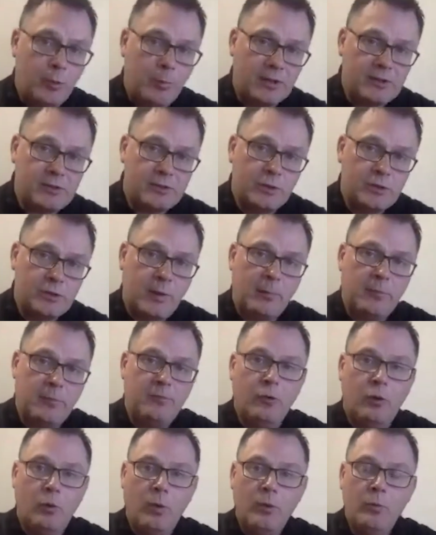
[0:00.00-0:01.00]
As I talked about
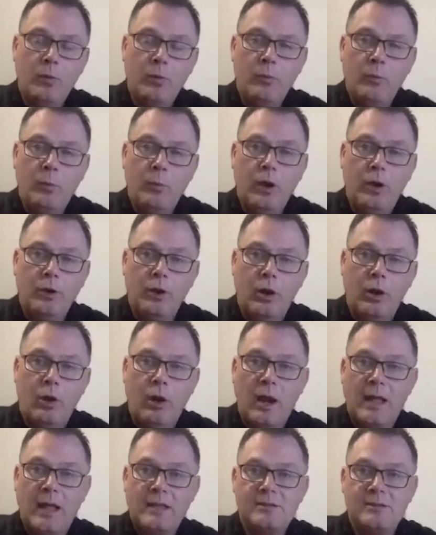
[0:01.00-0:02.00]
before, we learned a lot of
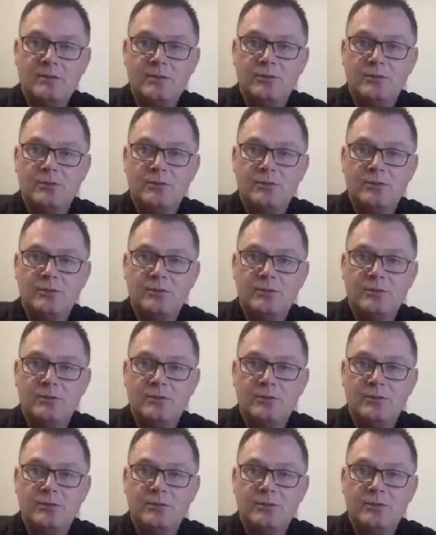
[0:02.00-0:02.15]
lessons